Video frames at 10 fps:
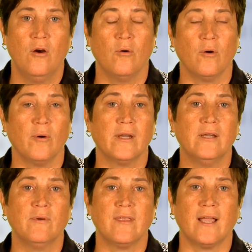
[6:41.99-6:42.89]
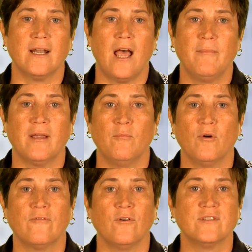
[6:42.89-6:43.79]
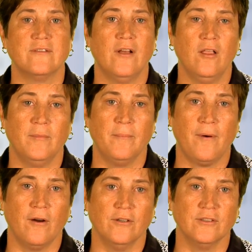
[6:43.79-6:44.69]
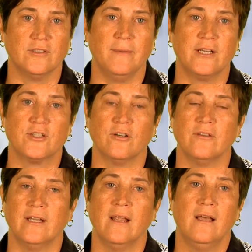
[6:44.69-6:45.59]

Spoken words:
We're working with economic and workforce development partners to make sure that